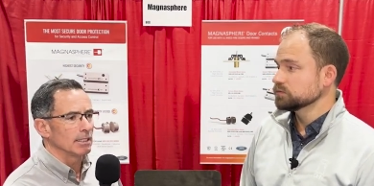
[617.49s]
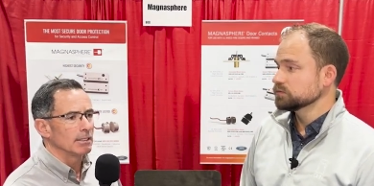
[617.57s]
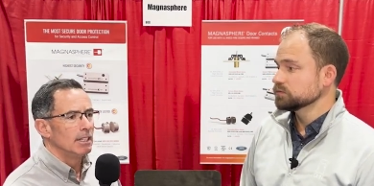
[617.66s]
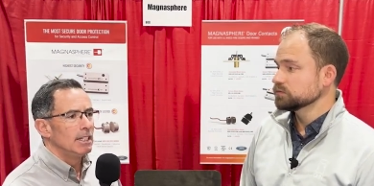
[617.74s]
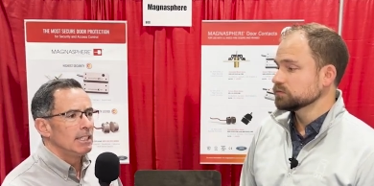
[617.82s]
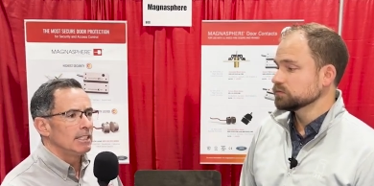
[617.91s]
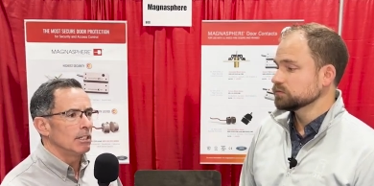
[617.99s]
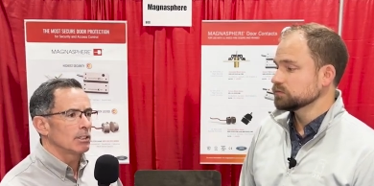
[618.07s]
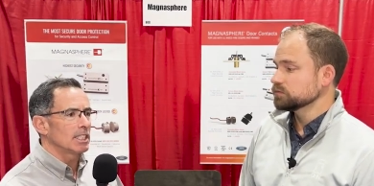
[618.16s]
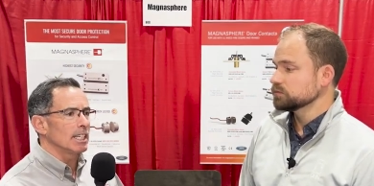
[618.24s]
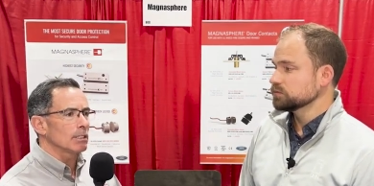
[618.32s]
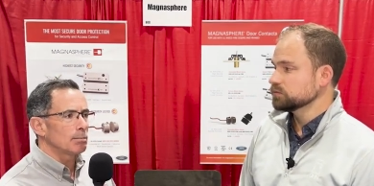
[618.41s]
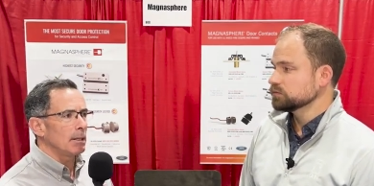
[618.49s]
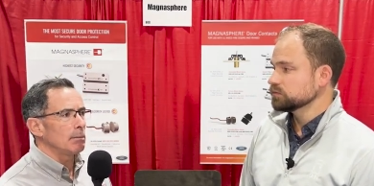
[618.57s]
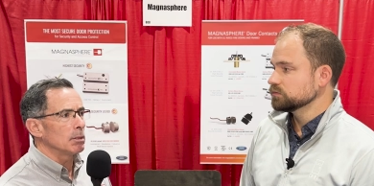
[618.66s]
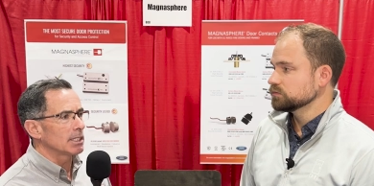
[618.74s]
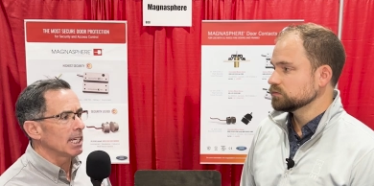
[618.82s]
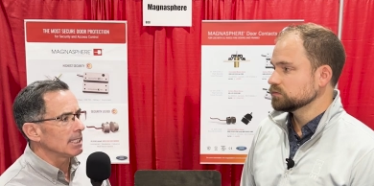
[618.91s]
Speaker 1: And you know,
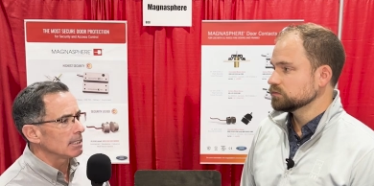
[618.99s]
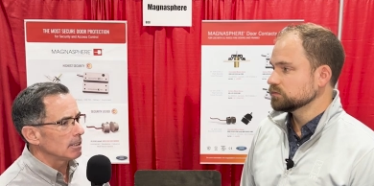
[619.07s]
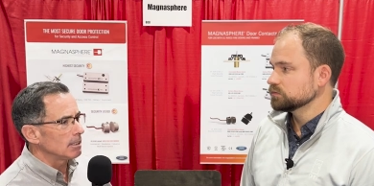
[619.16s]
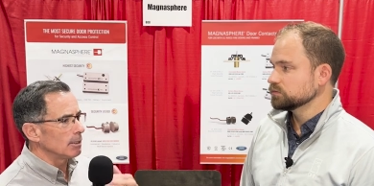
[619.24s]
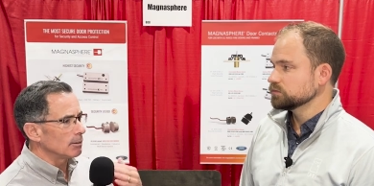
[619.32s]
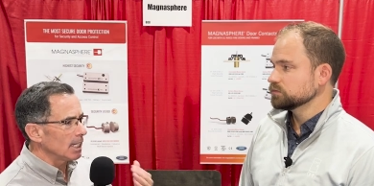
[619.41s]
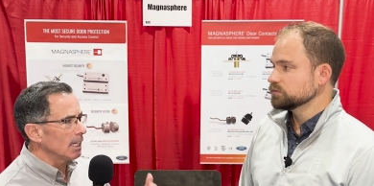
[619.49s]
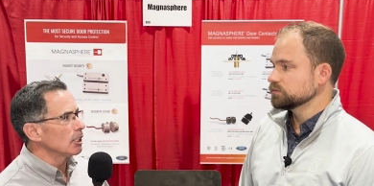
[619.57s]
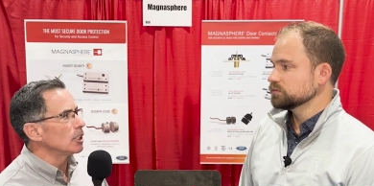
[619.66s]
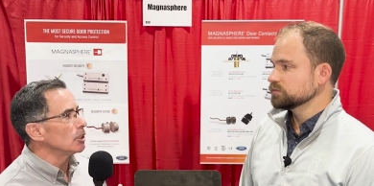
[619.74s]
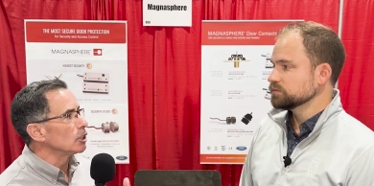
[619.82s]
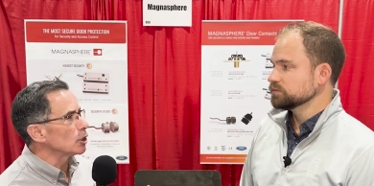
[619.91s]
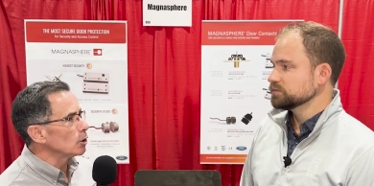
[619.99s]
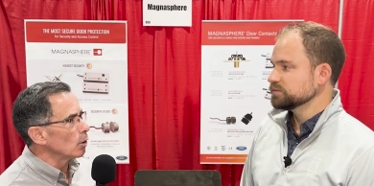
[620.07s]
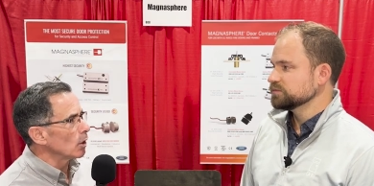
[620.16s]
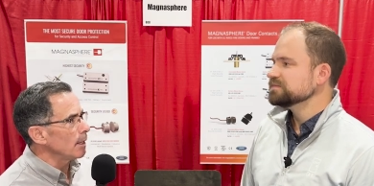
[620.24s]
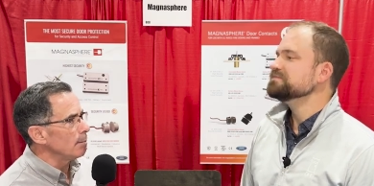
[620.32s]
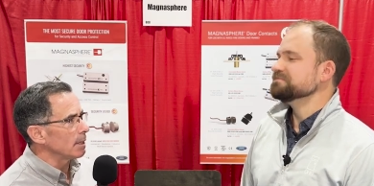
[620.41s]
salespeople tend to you know tell a good
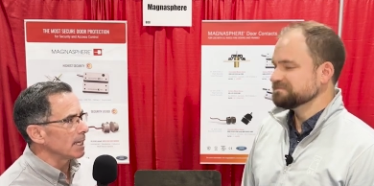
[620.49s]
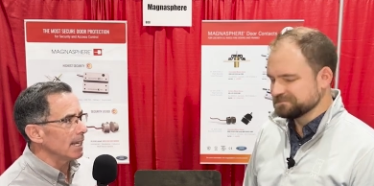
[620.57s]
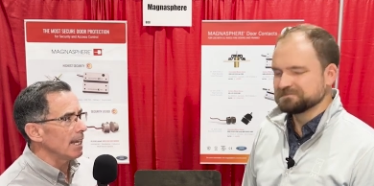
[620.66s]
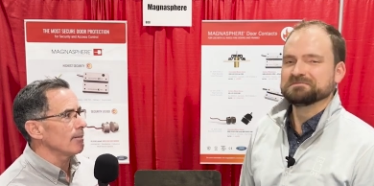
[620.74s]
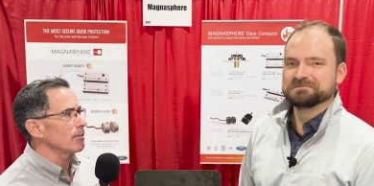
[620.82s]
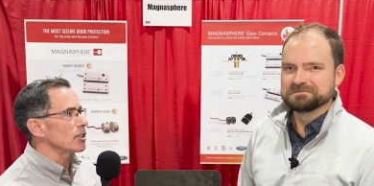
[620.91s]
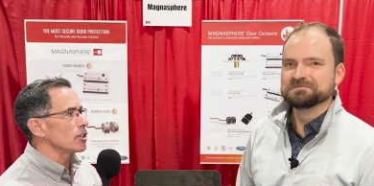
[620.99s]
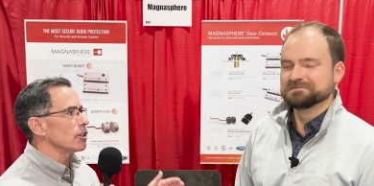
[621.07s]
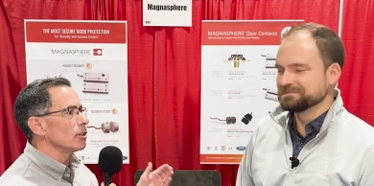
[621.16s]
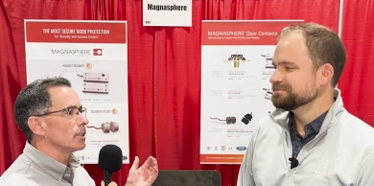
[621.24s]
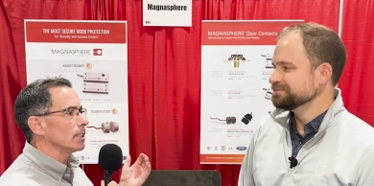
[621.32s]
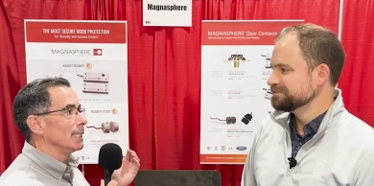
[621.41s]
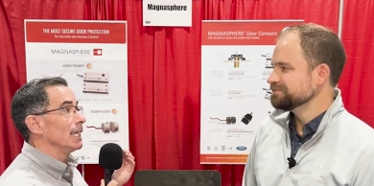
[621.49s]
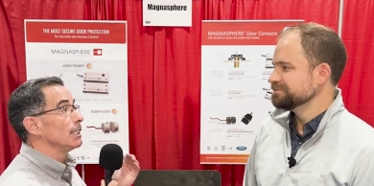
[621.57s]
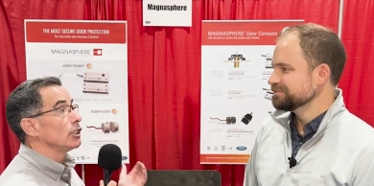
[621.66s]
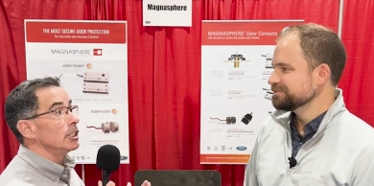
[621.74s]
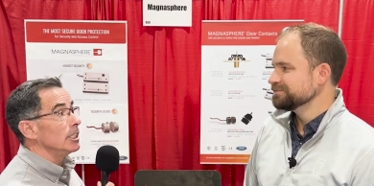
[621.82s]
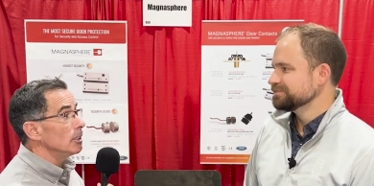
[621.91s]
story, but then have to turn to the
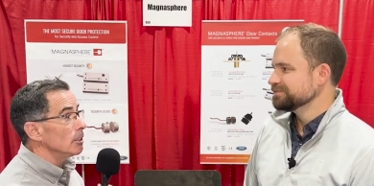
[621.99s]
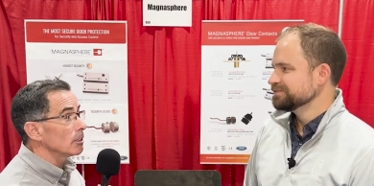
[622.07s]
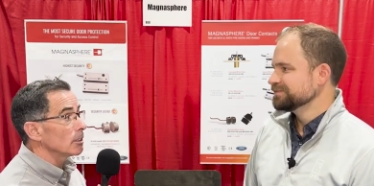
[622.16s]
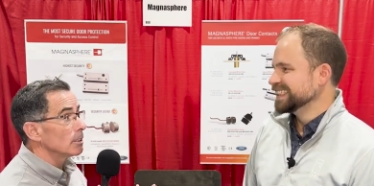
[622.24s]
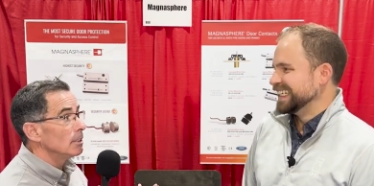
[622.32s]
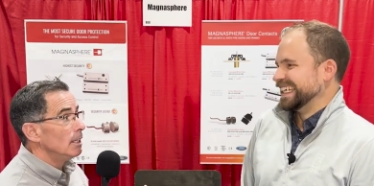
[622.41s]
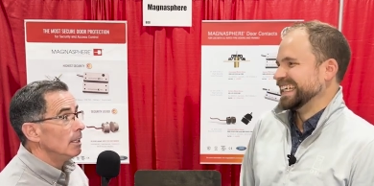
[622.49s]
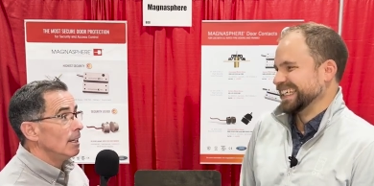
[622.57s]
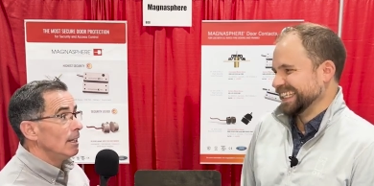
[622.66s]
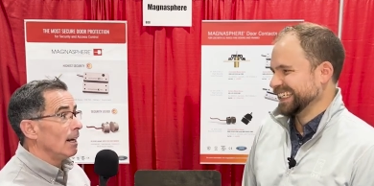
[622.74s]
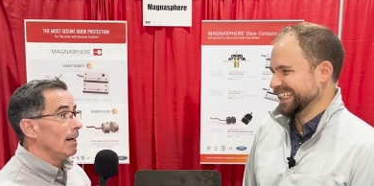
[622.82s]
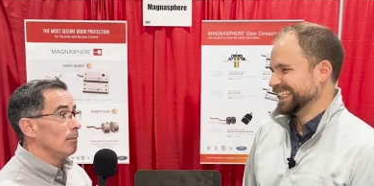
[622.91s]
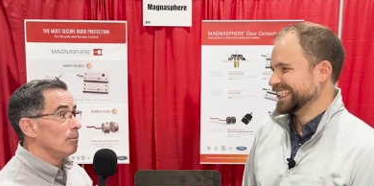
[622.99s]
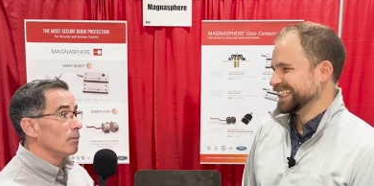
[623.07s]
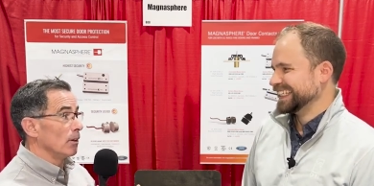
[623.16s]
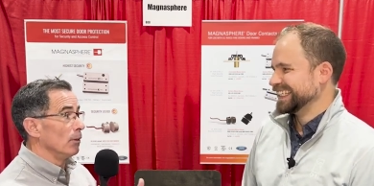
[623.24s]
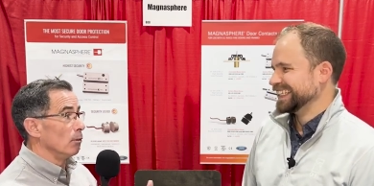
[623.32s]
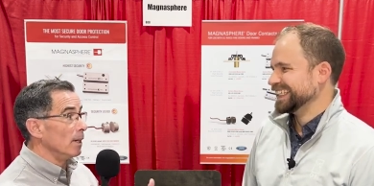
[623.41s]
engineers um,
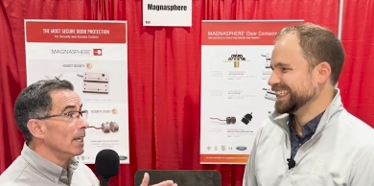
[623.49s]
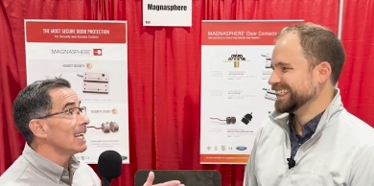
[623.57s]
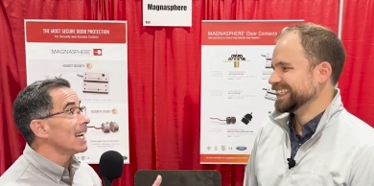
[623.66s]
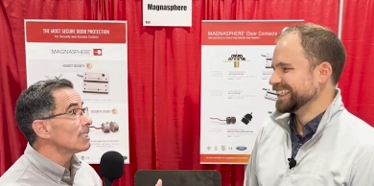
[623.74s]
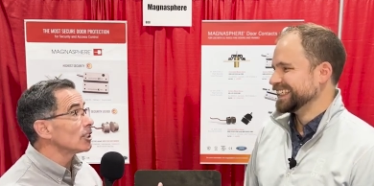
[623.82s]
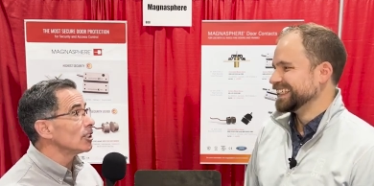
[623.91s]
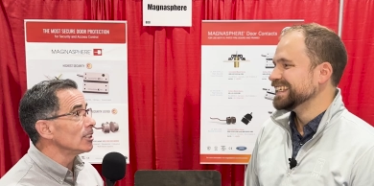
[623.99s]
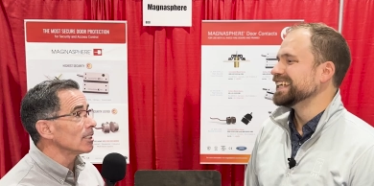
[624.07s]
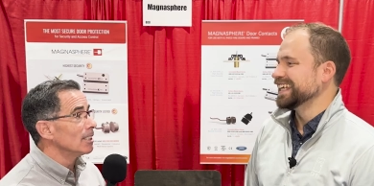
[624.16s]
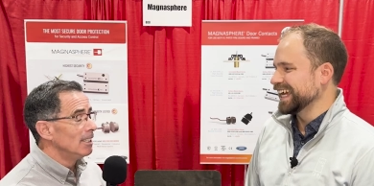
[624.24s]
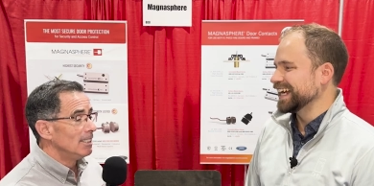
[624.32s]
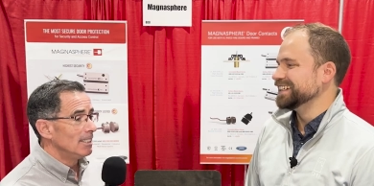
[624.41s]
for the real answers.